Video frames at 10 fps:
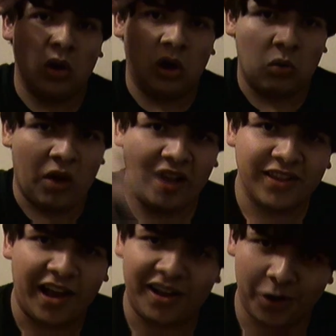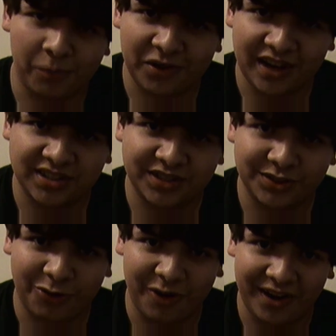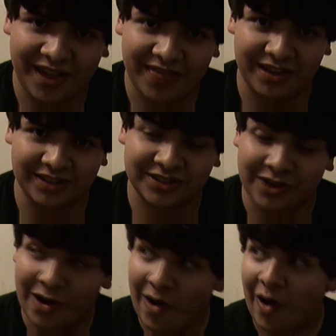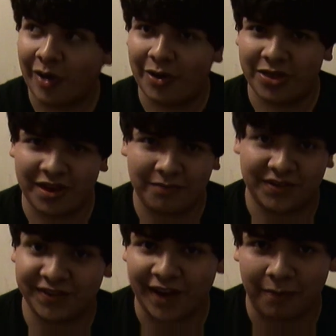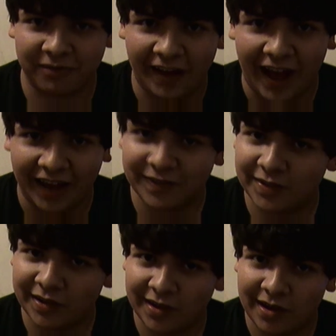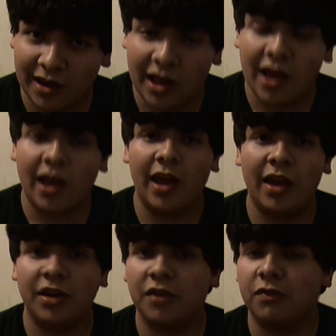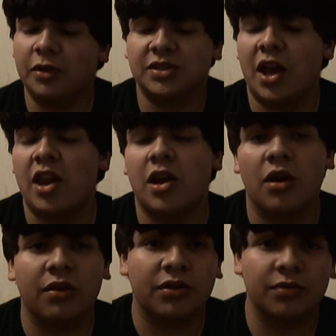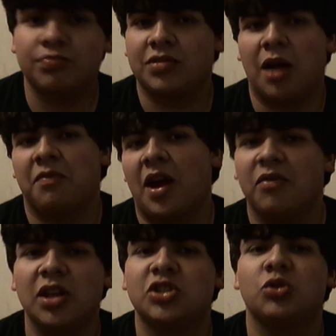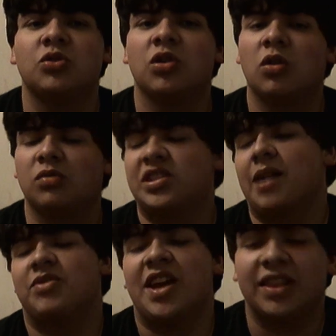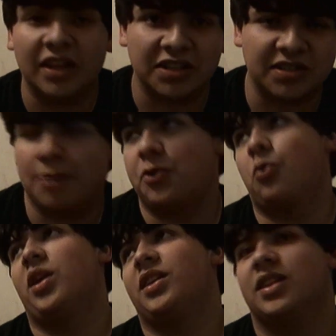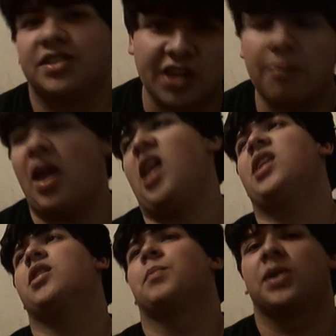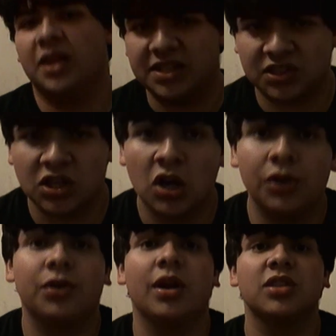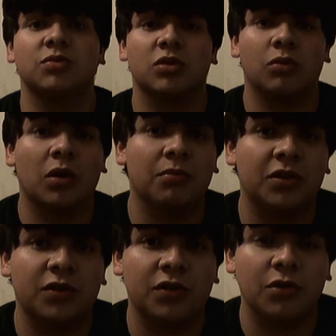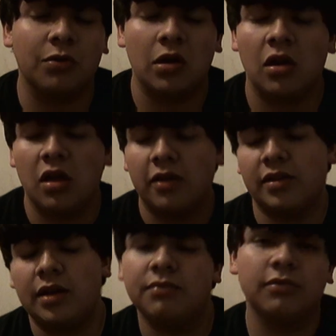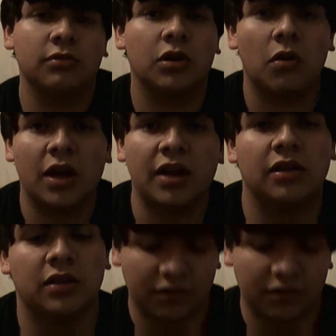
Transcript: Well, I hope you guys enjoyed this horror-themed top five. And if there's any other top five lists, you top ten lists, top twenty lists, top any number lists you guys would want me to do, then go ahead and leave